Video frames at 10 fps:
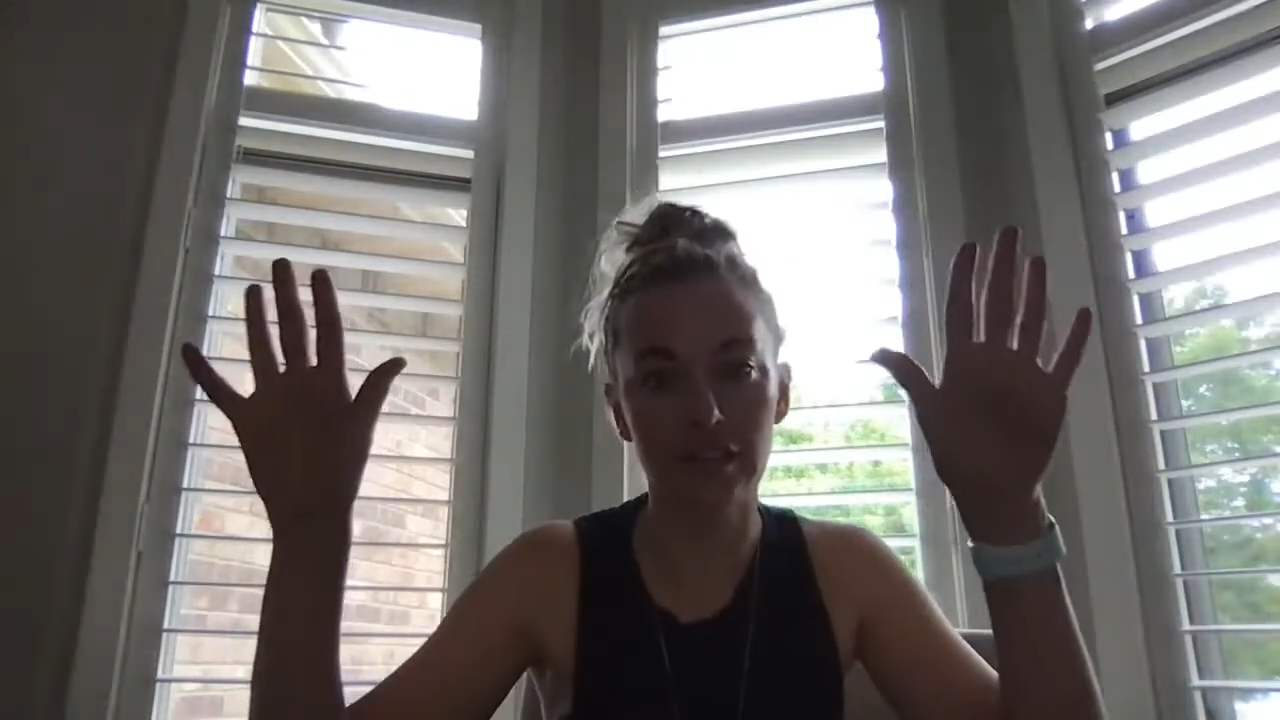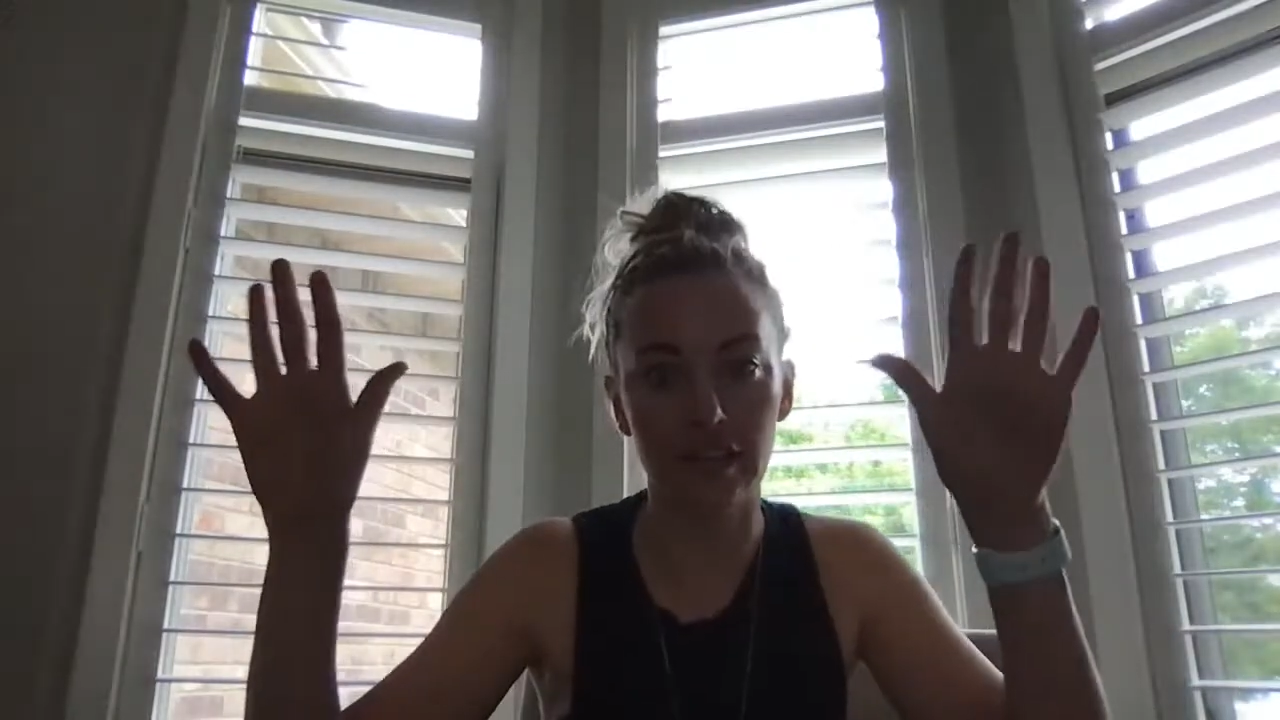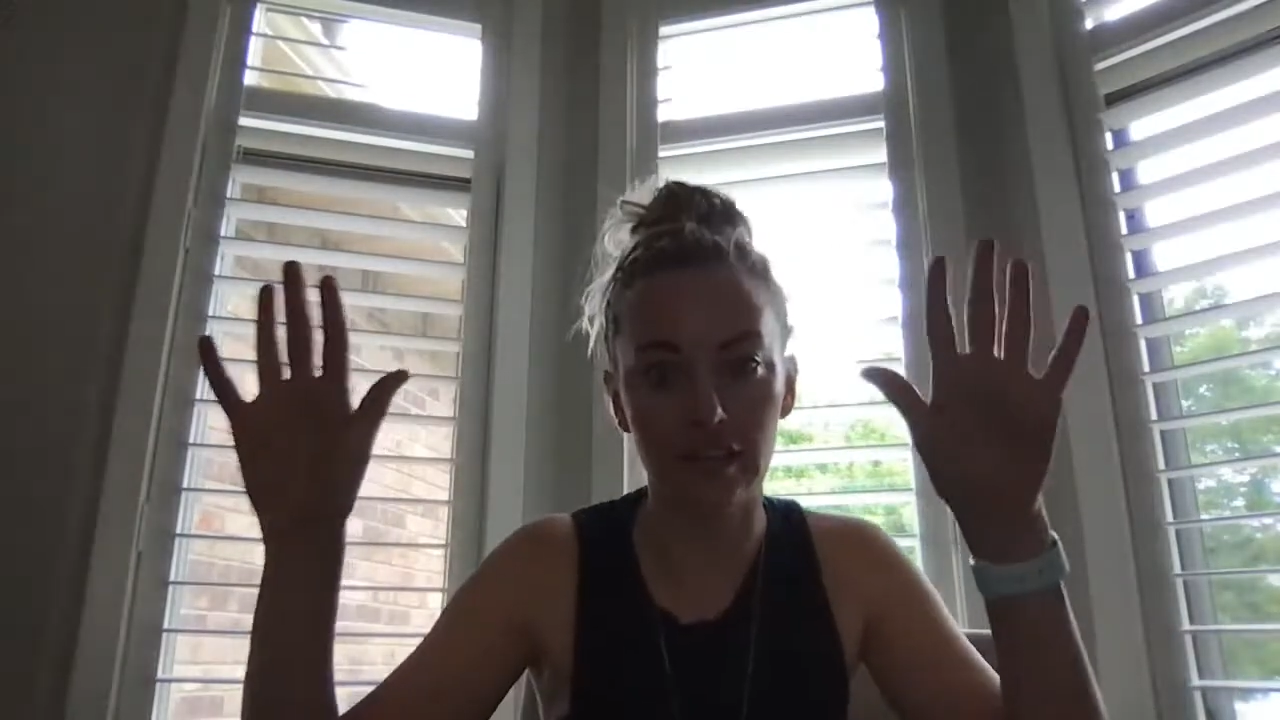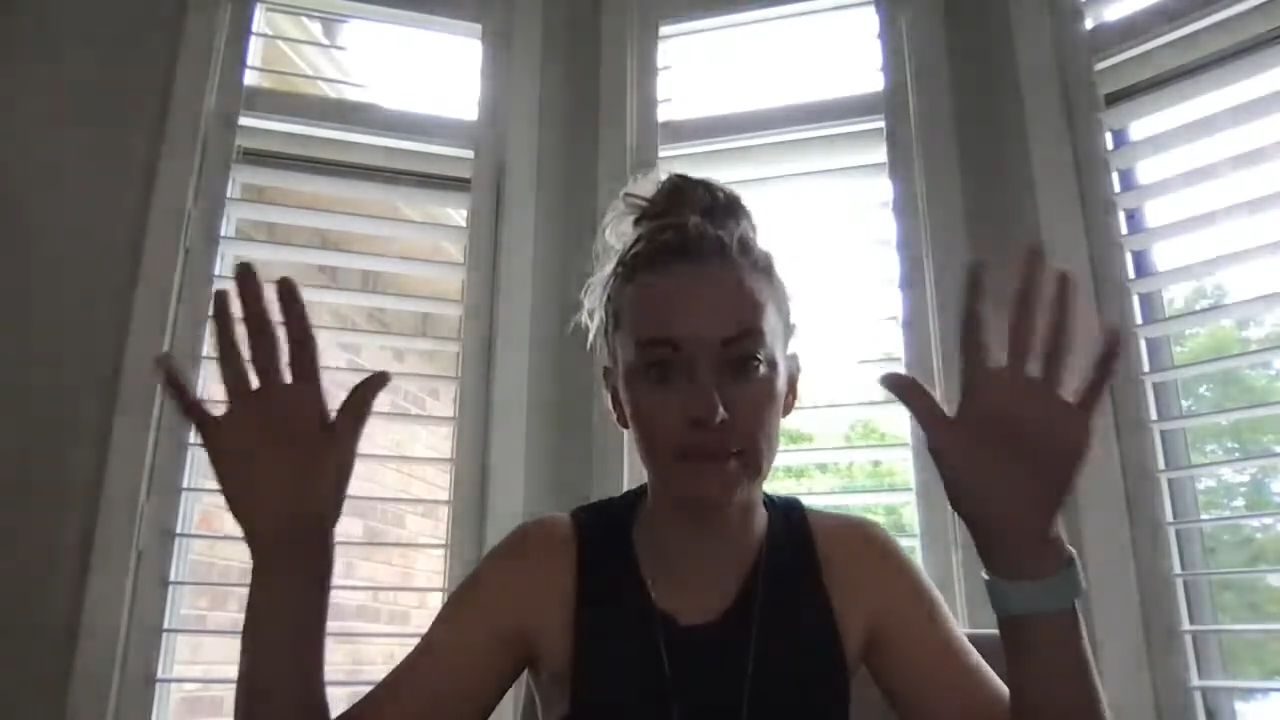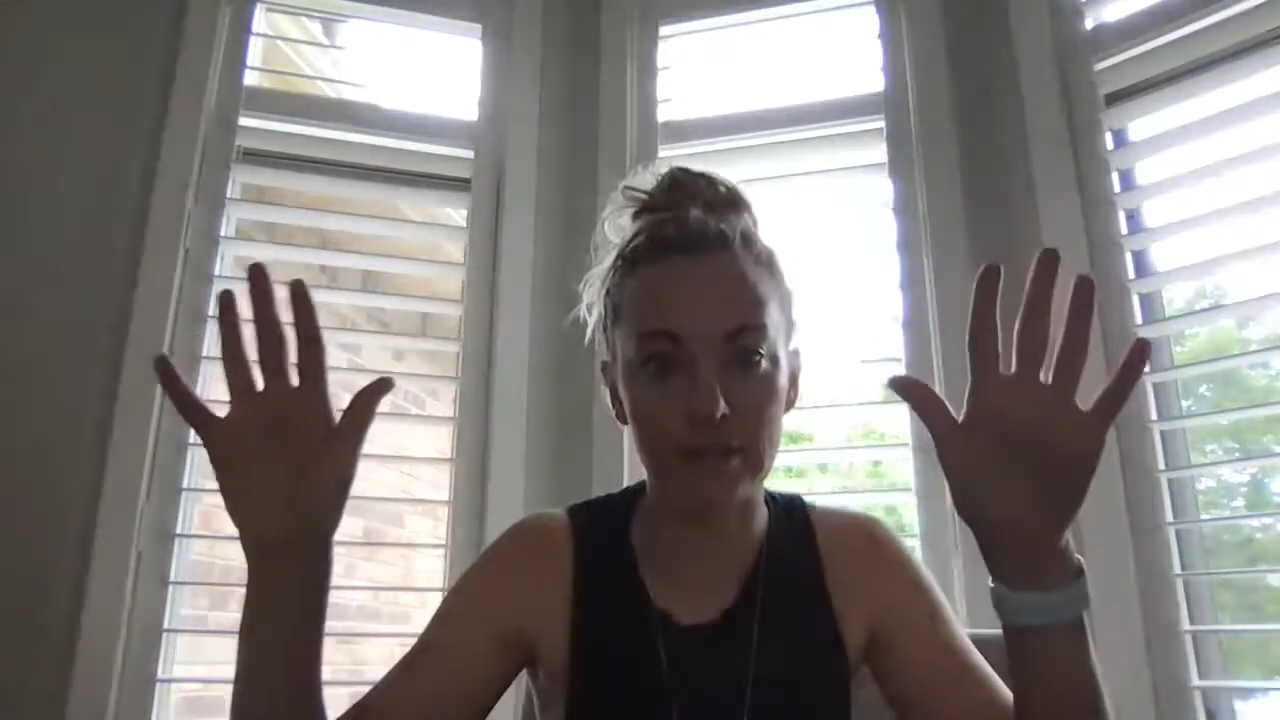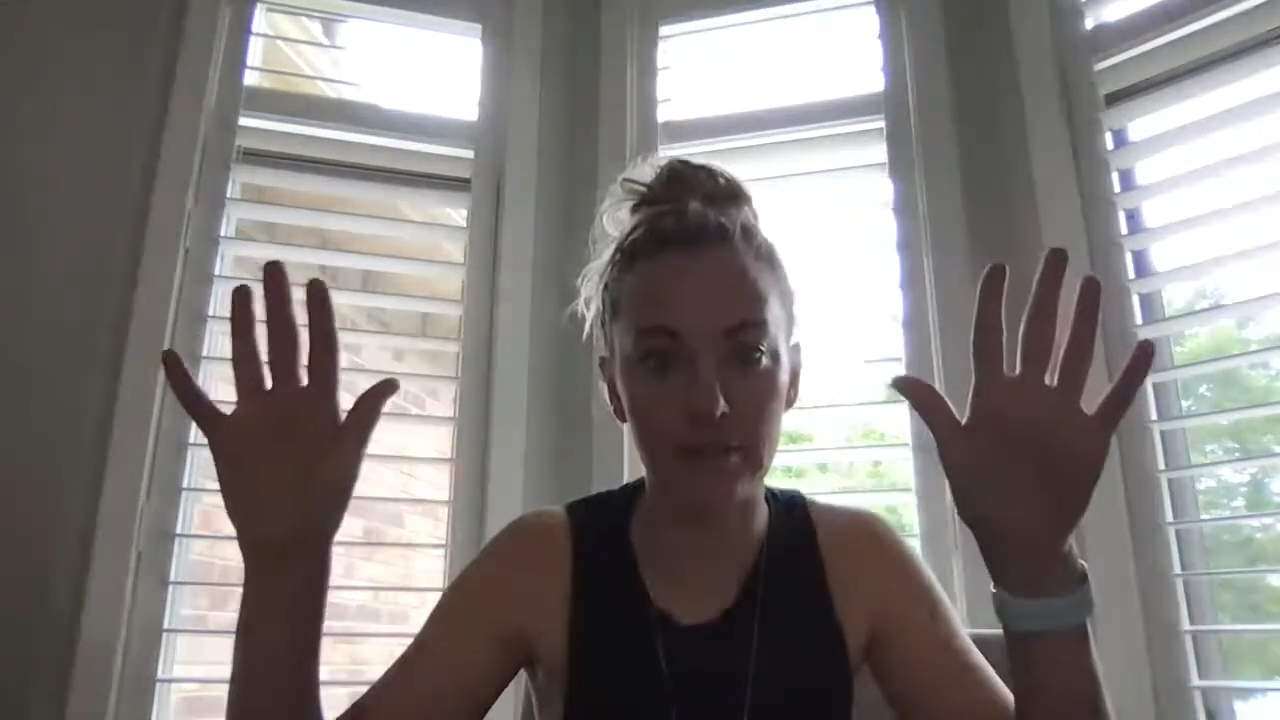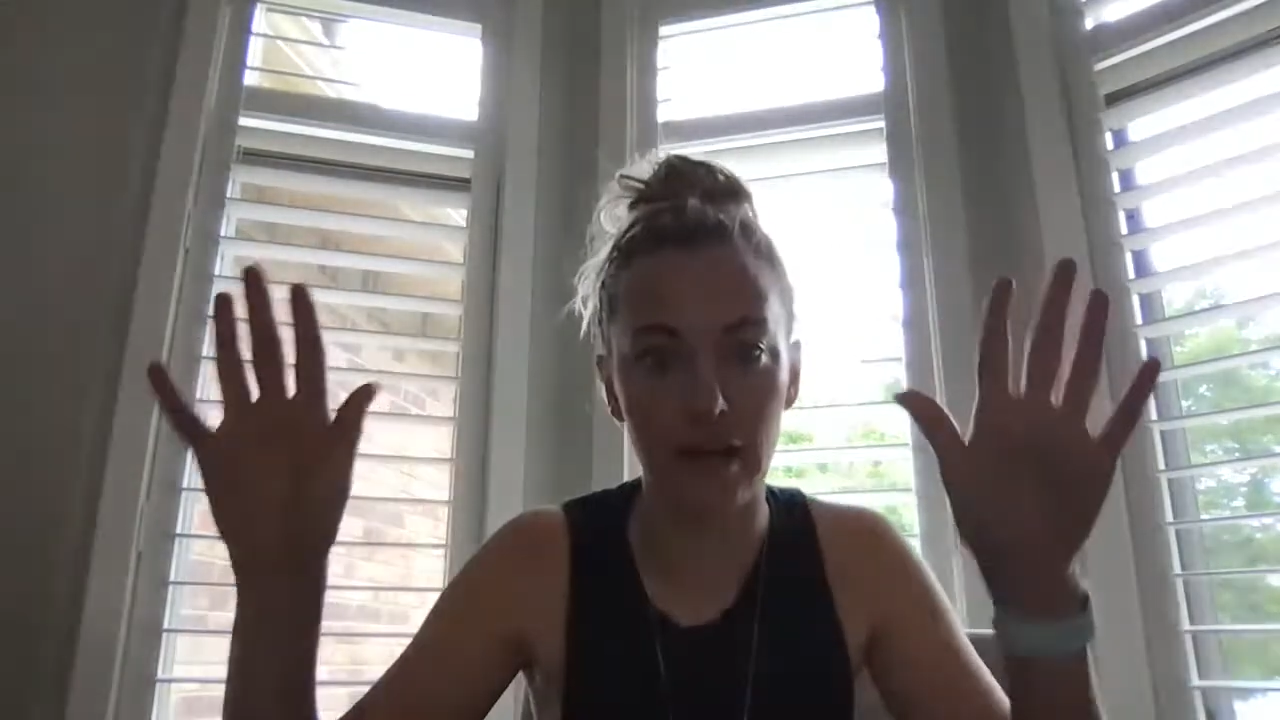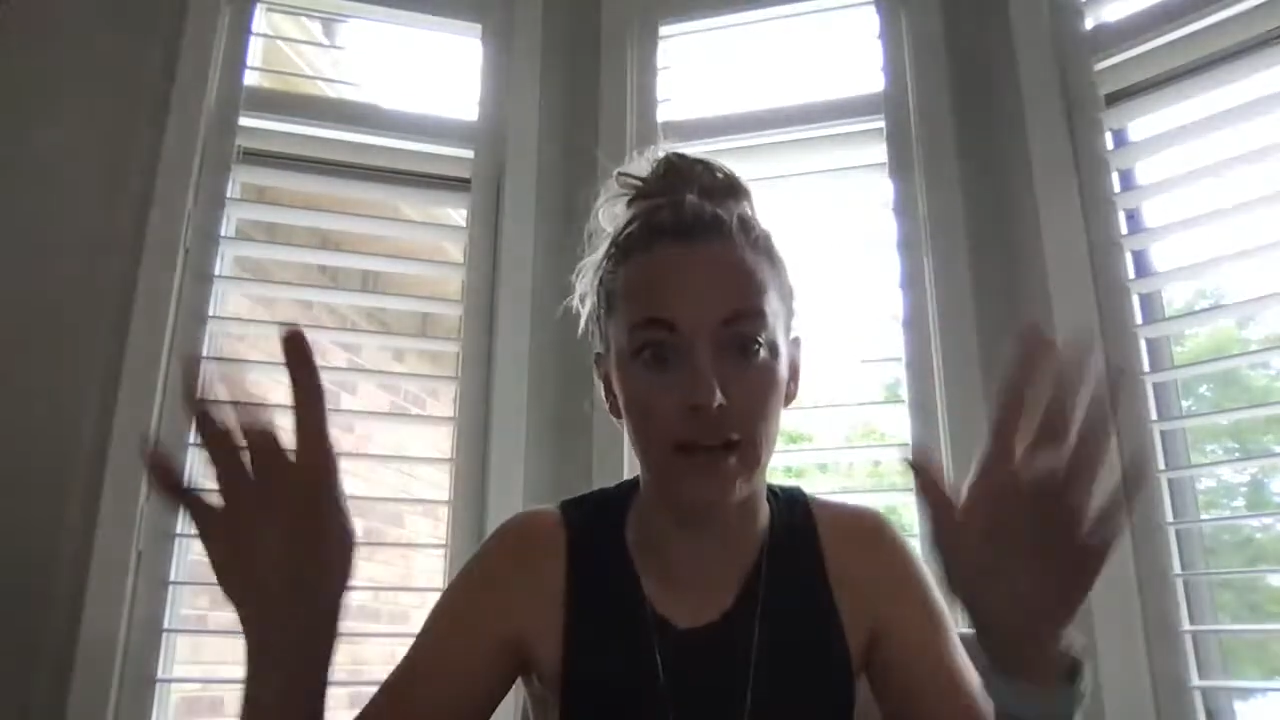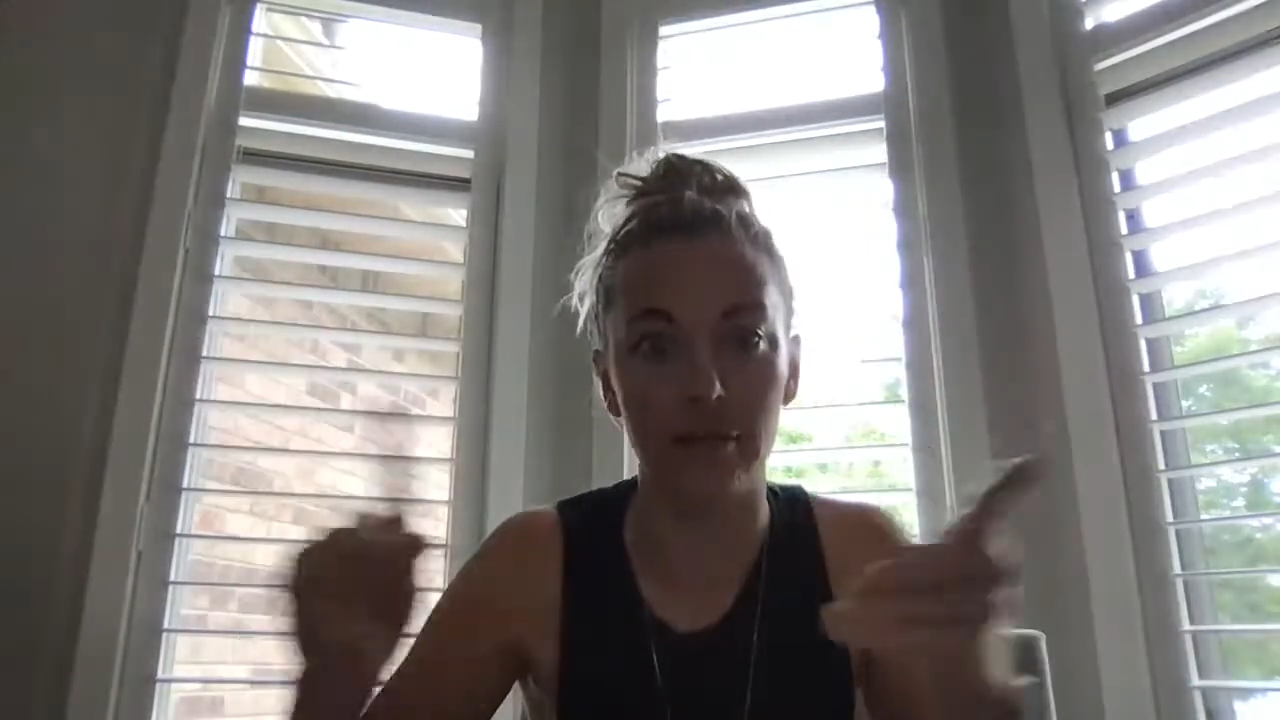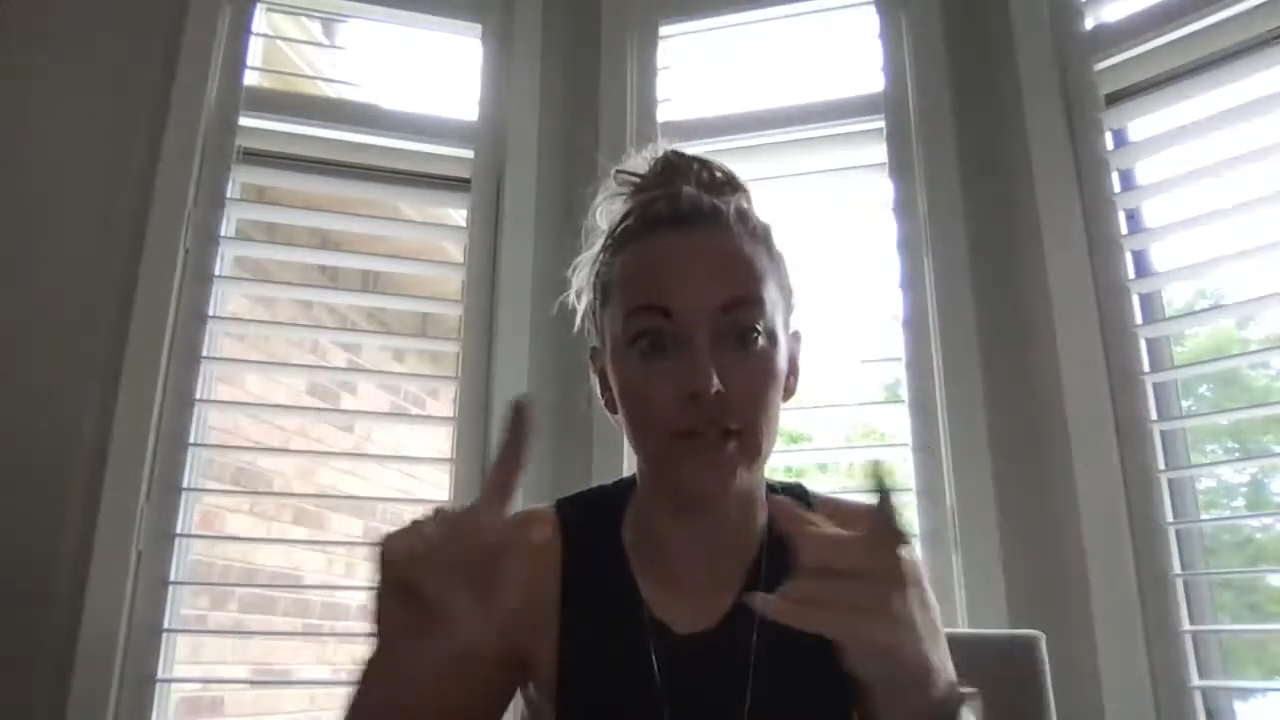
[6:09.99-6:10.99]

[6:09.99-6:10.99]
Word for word: that comes to mind?